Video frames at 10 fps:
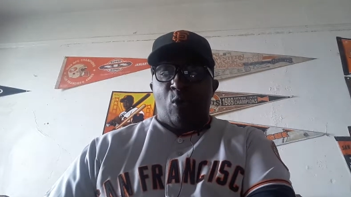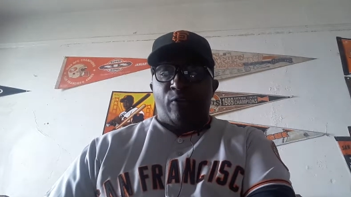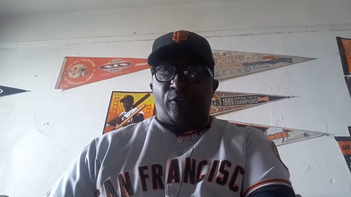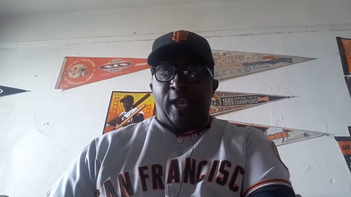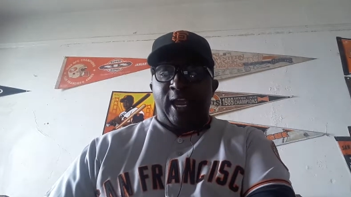
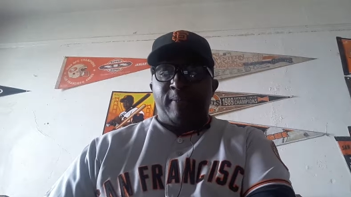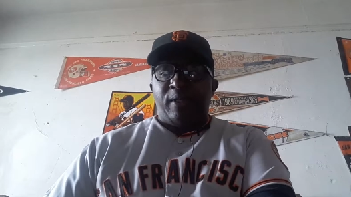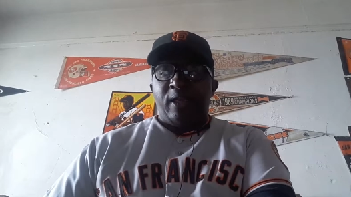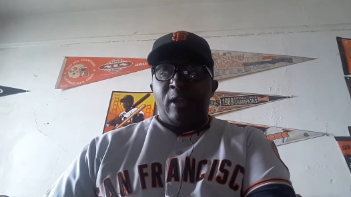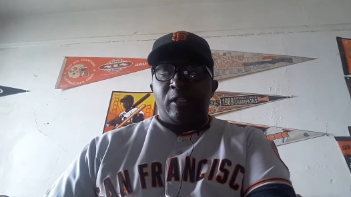fourth game,
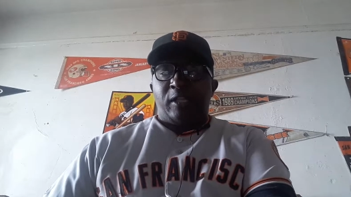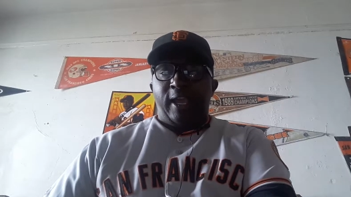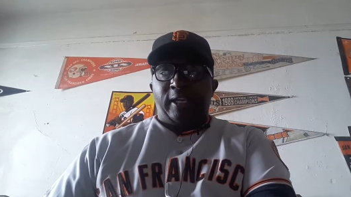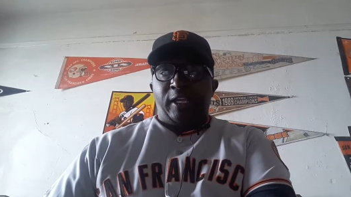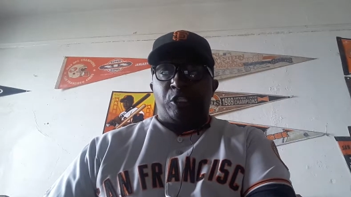
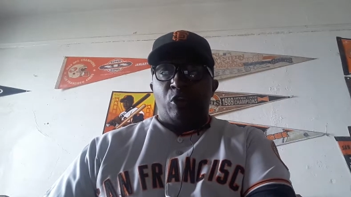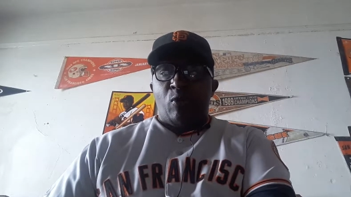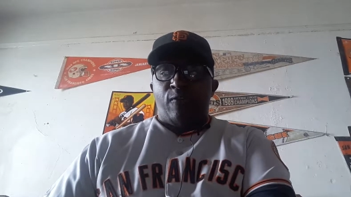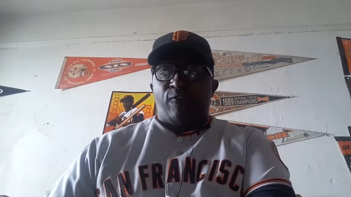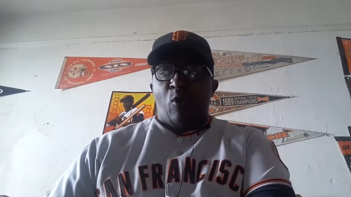taking
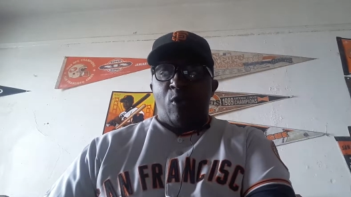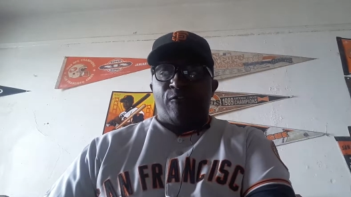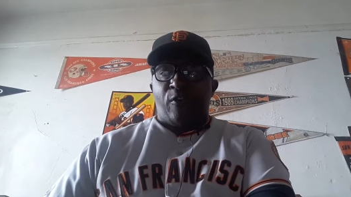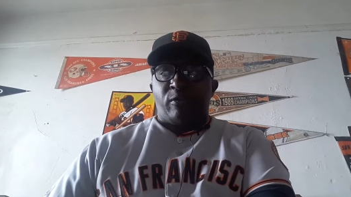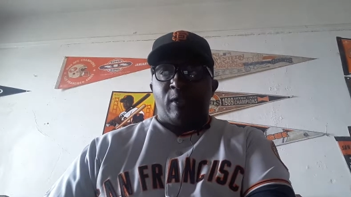two of four
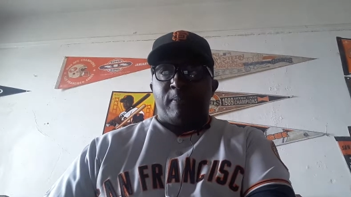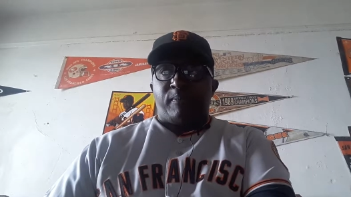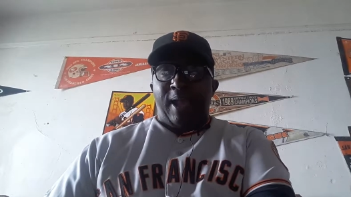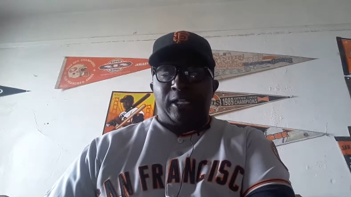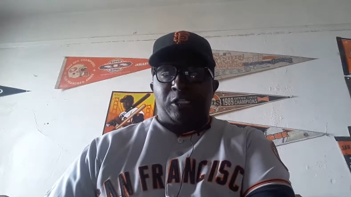from the
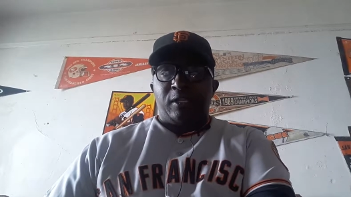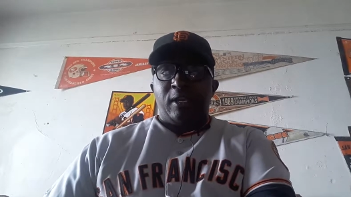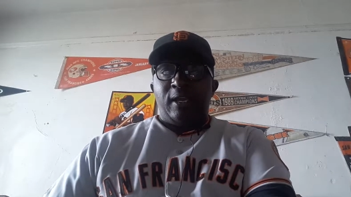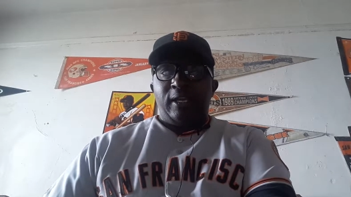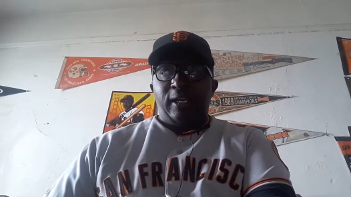Mets
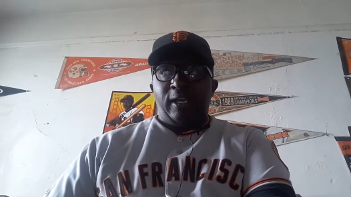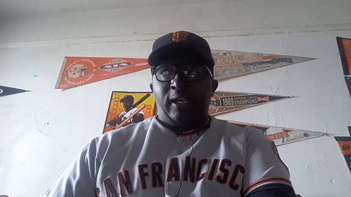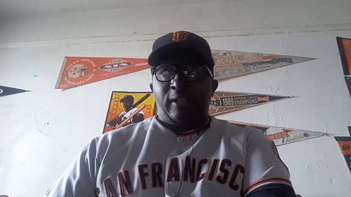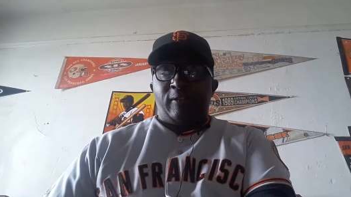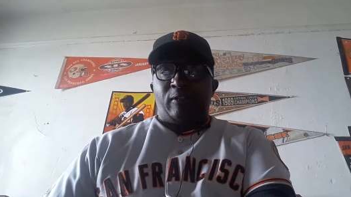
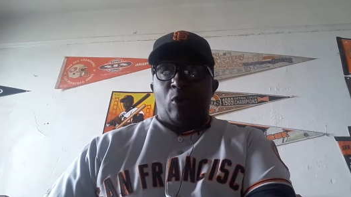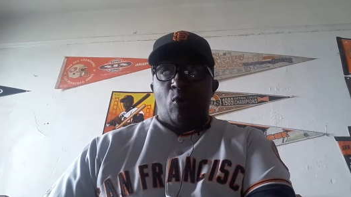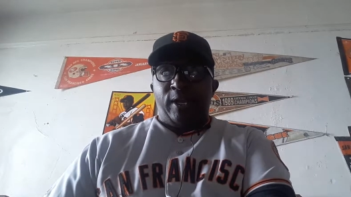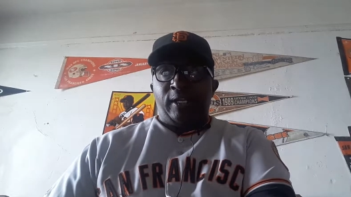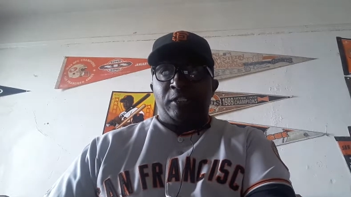in
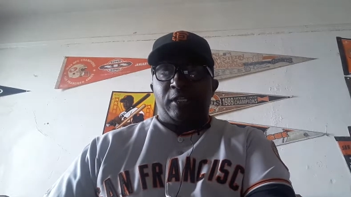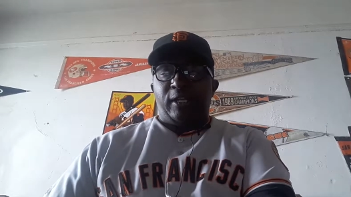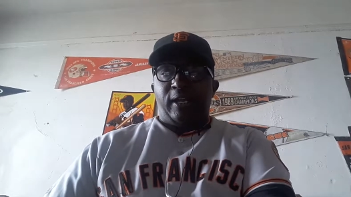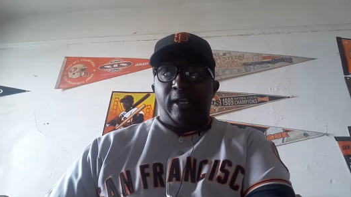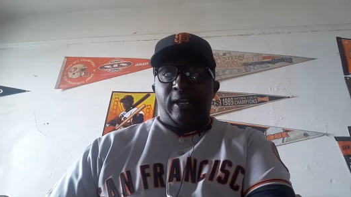Queens
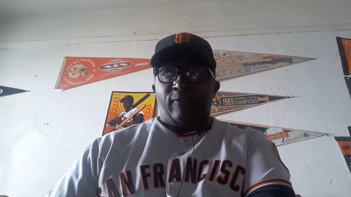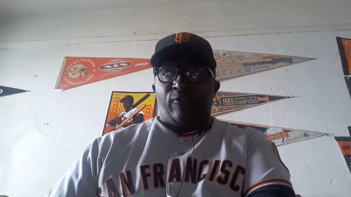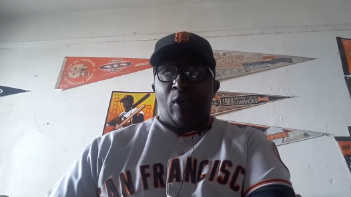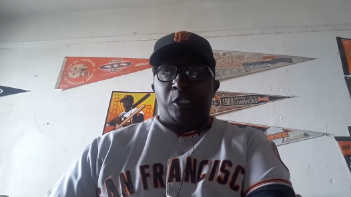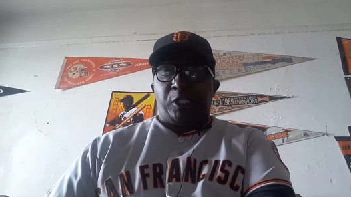in
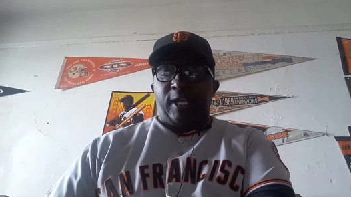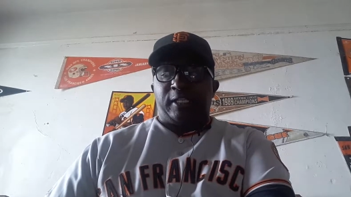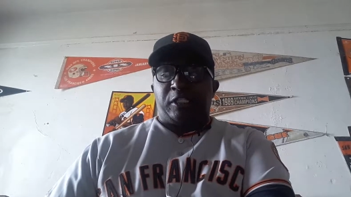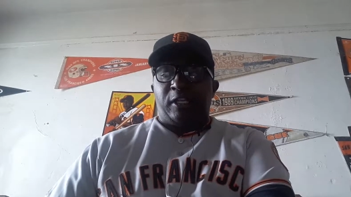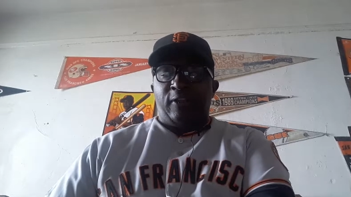Flushing
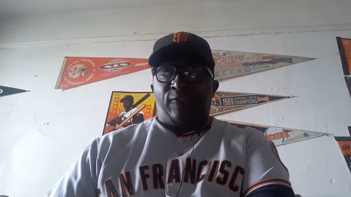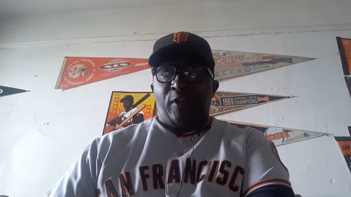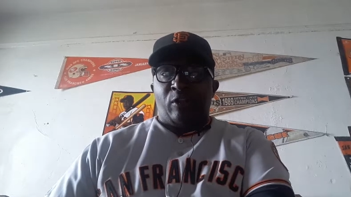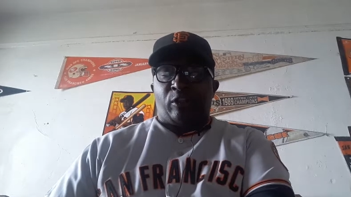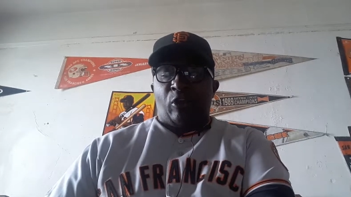at Citi
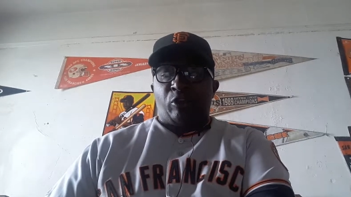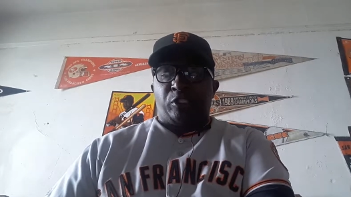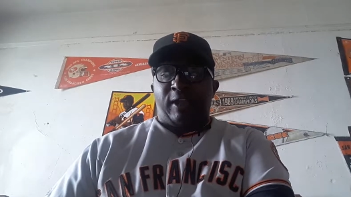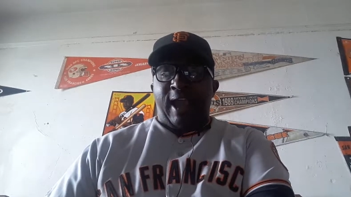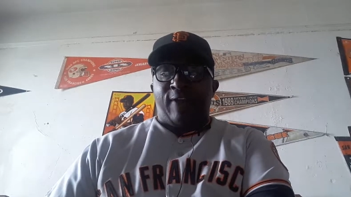Field
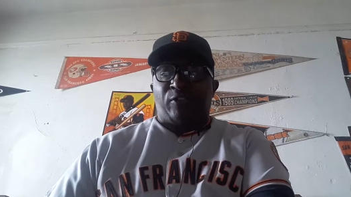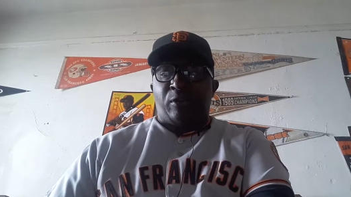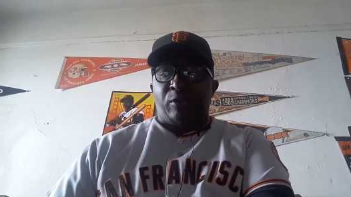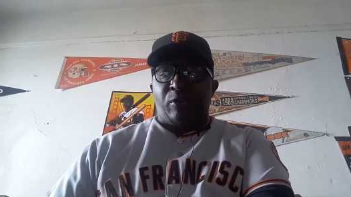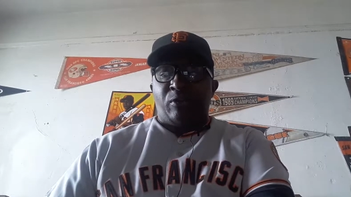Thursday
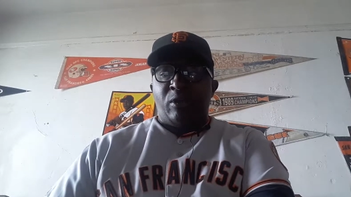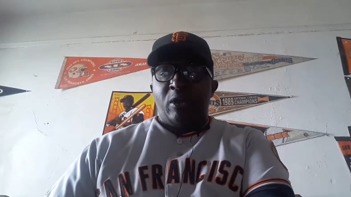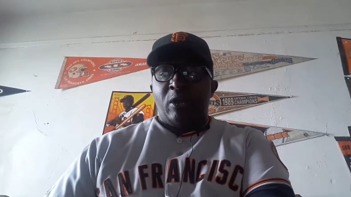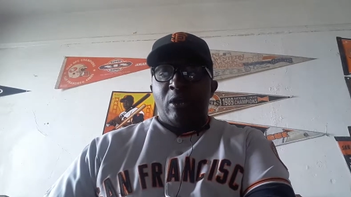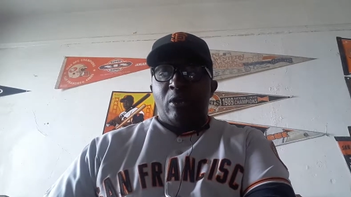afternoon
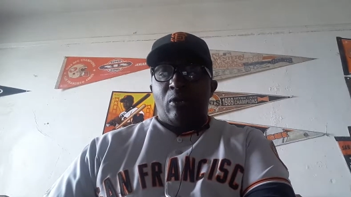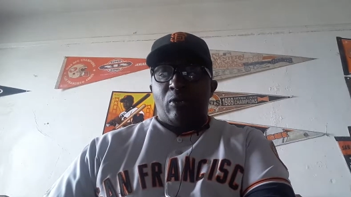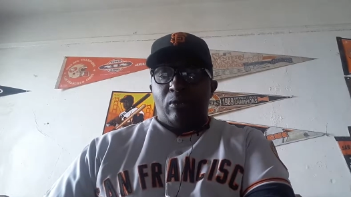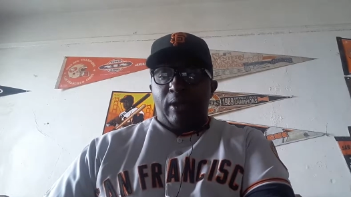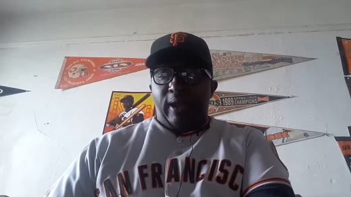
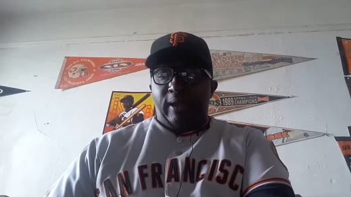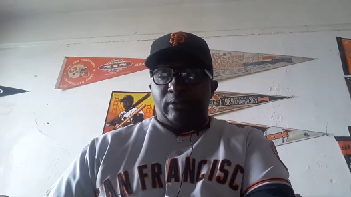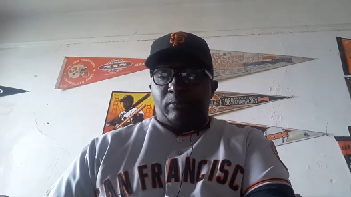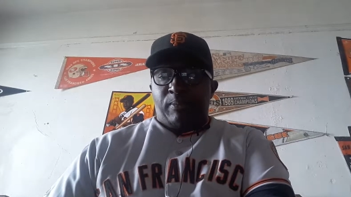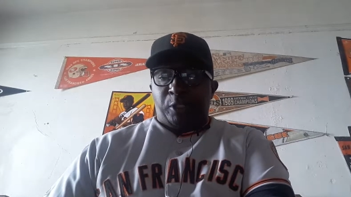
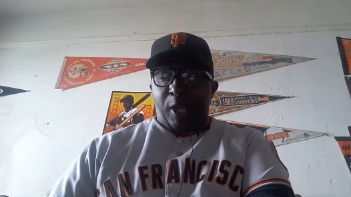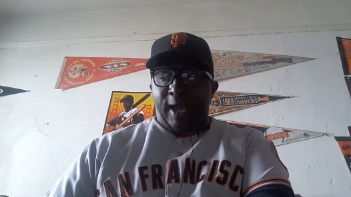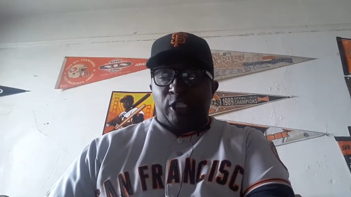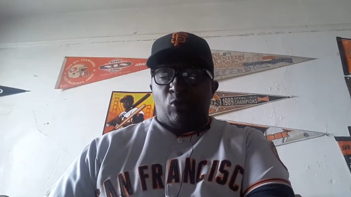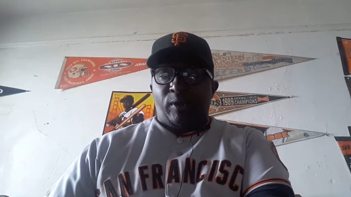
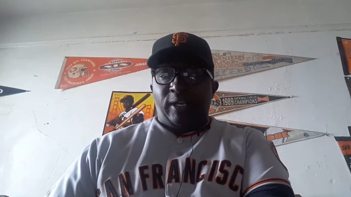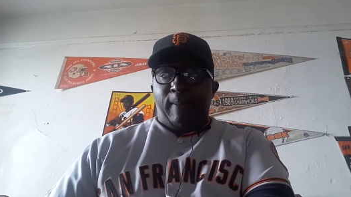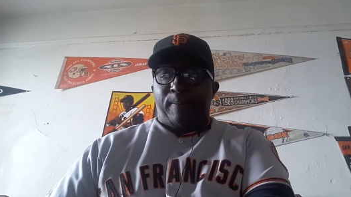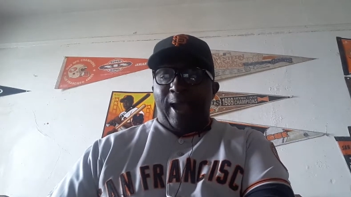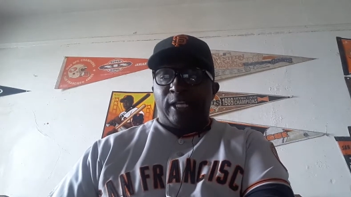Giants winning
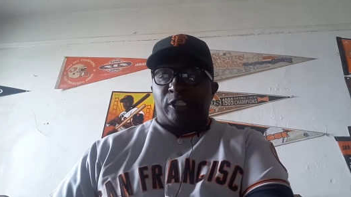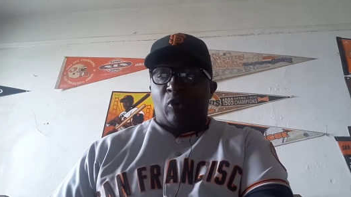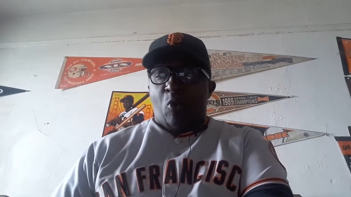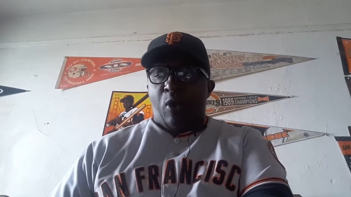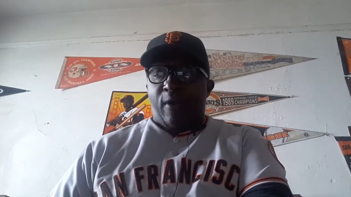it by a
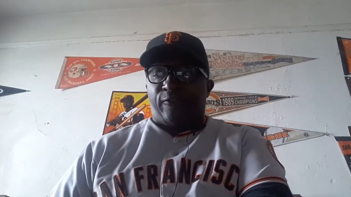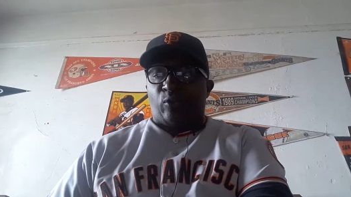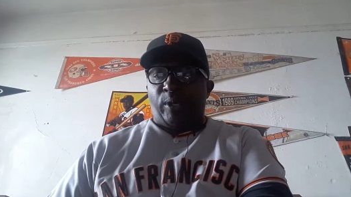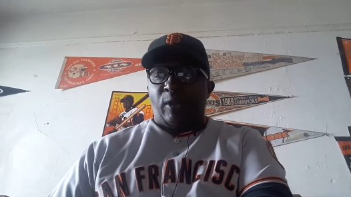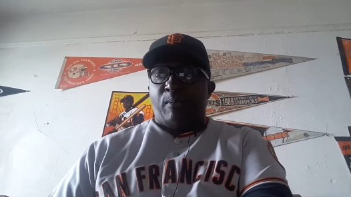score of
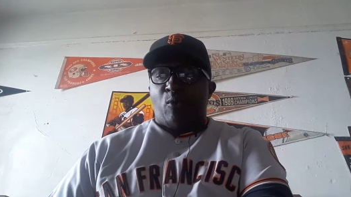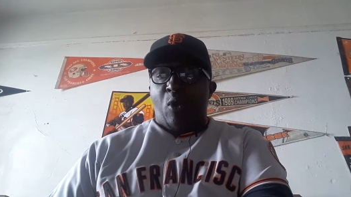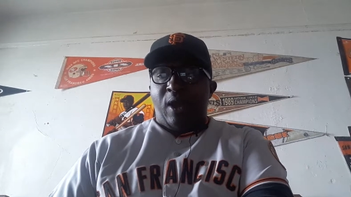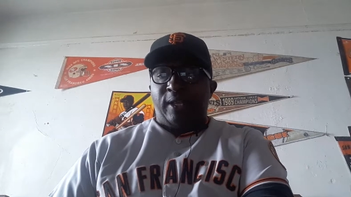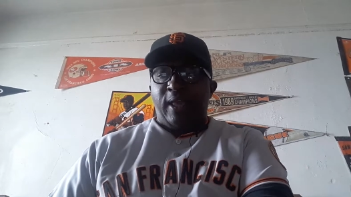three to
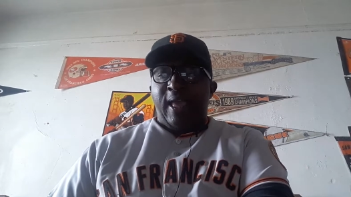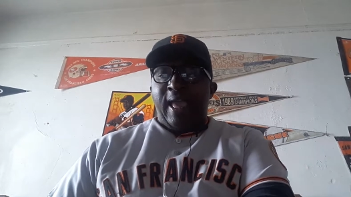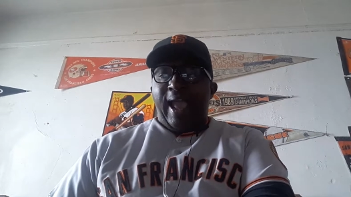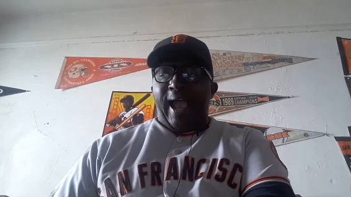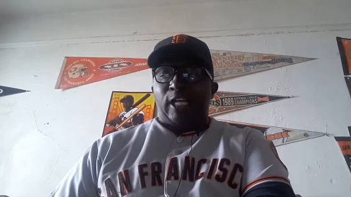one
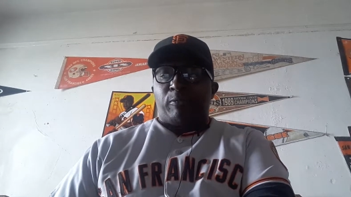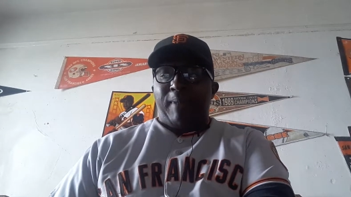as